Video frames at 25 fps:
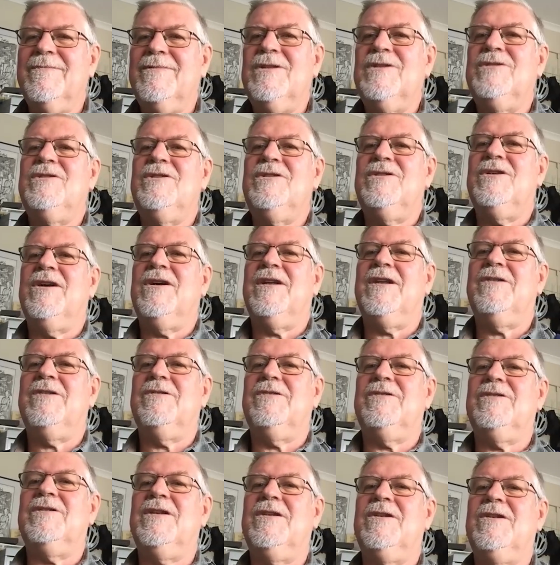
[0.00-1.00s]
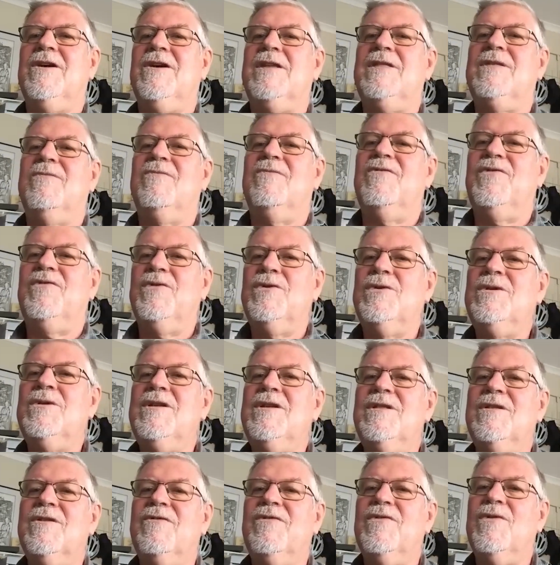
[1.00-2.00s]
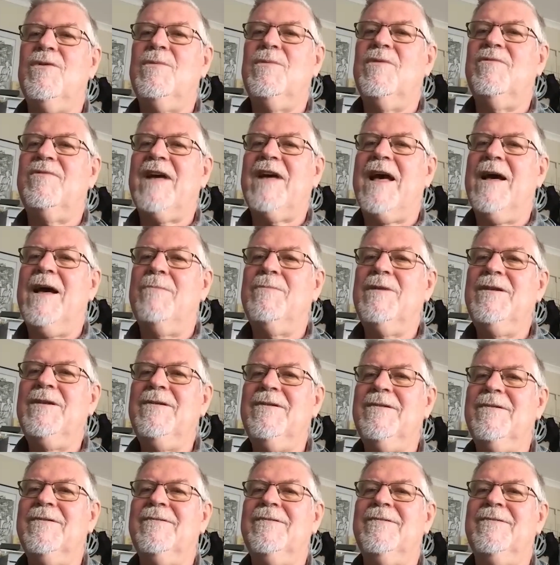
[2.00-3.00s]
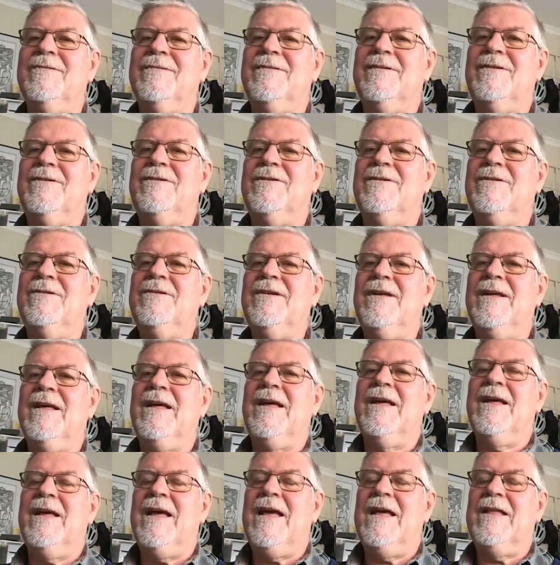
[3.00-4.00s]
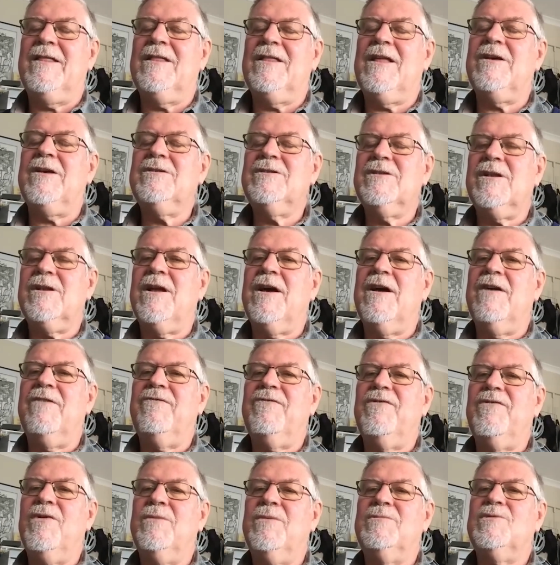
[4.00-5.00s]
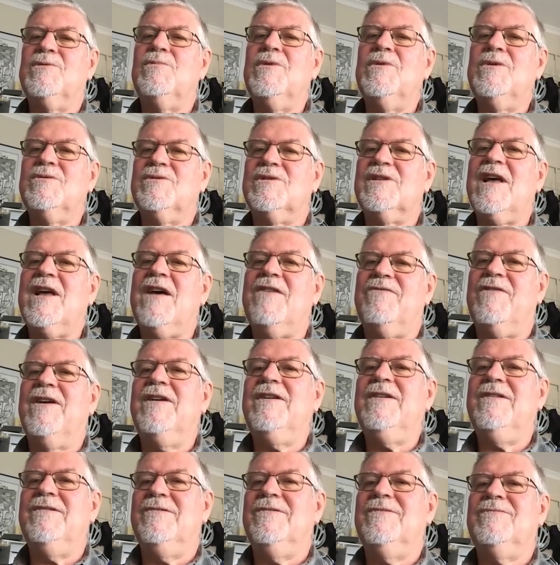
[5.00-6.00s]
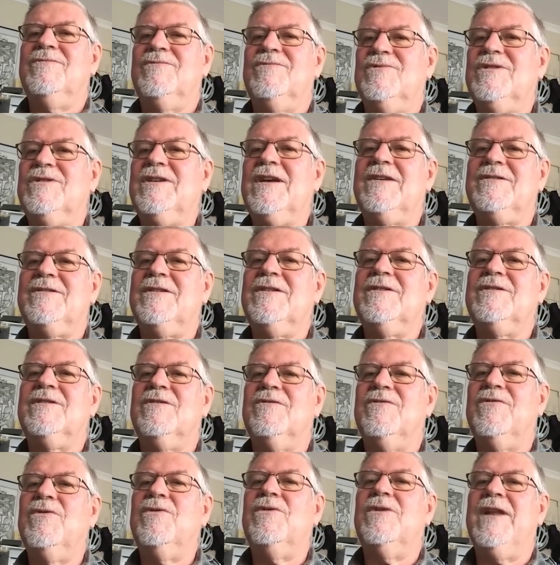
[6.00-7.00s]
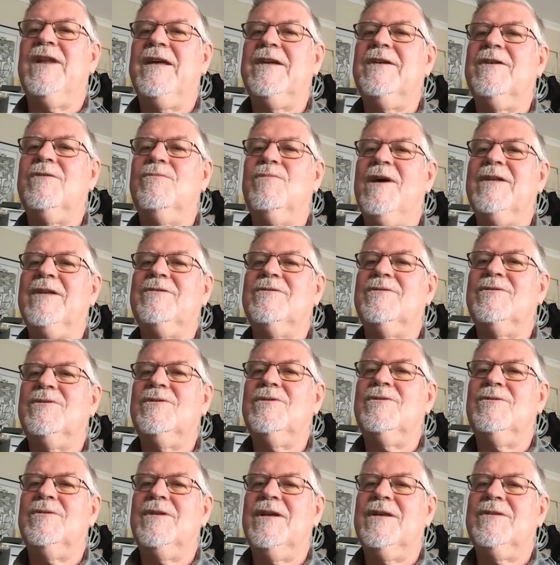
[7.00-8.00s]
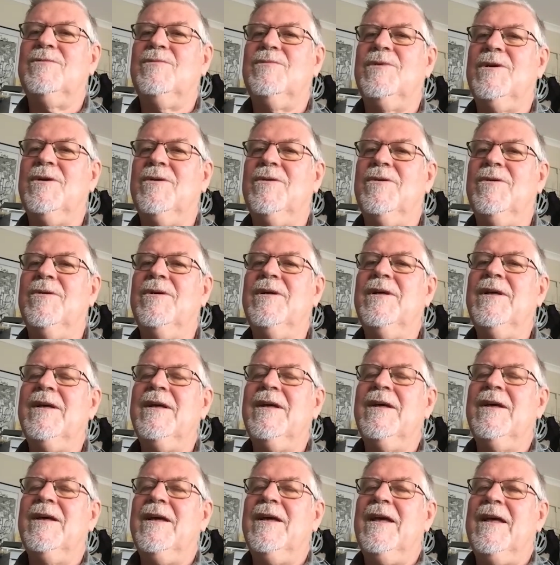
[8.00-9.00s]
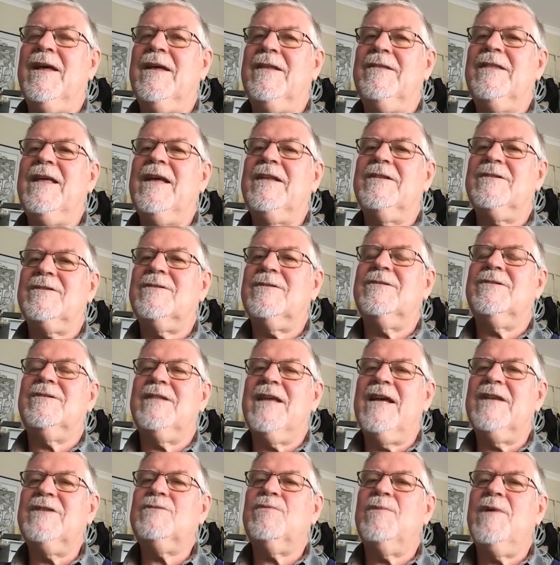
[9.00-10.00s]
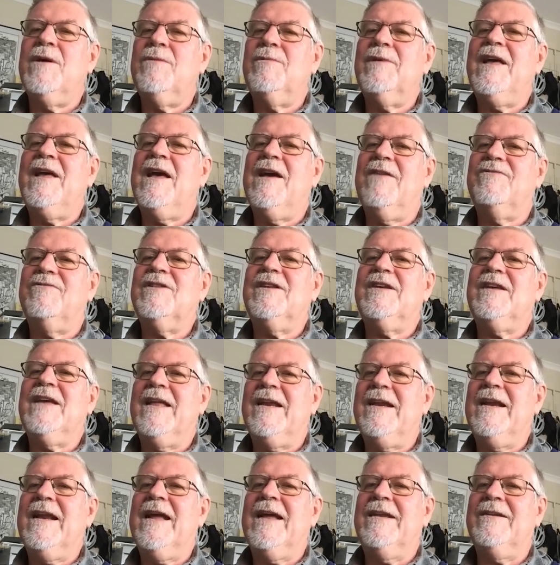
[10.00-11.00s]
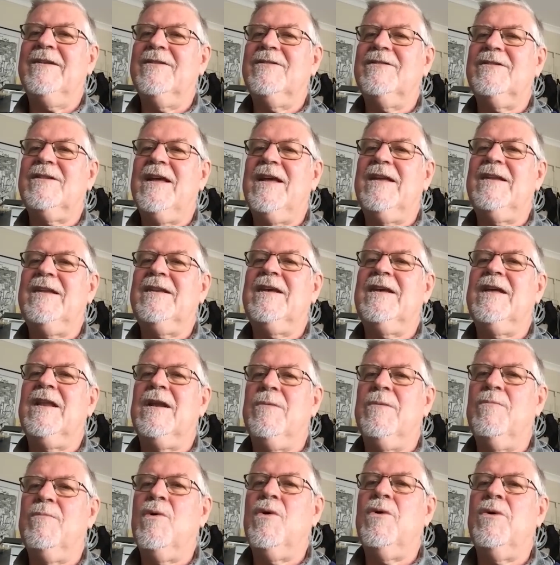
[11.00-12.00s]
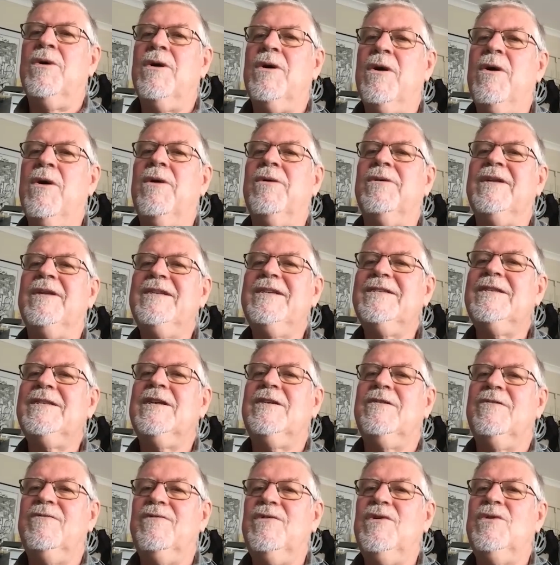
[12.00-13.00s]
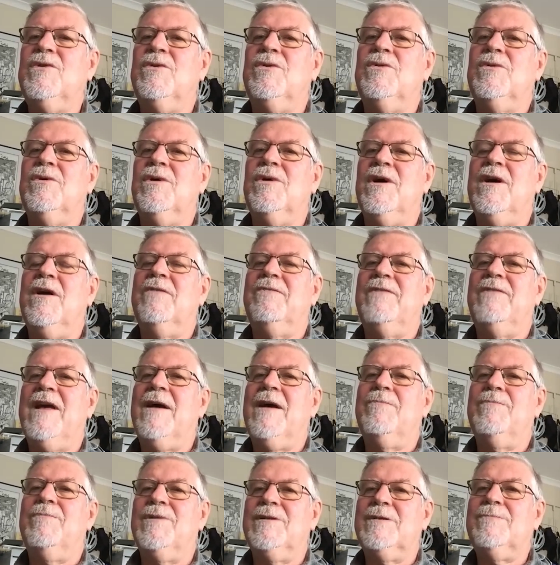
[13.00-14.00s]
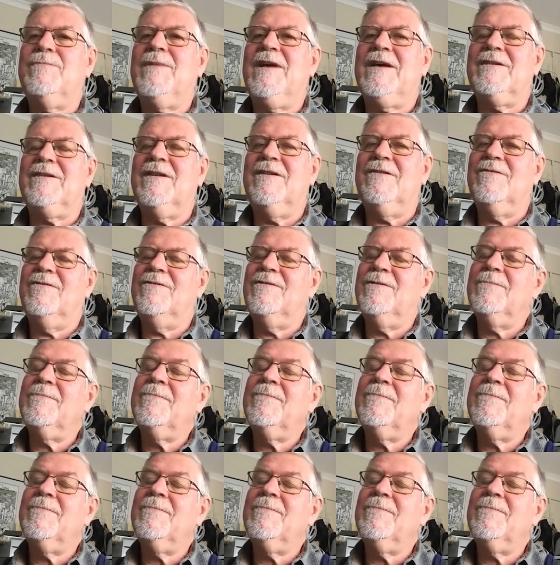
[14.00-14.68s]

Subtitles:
Did you deny them food in the form of carbon? You know, and those life forms will suffer just as the four-legged ones do as well. And that's where we have to get an understanding and a more holistic view of our perspective.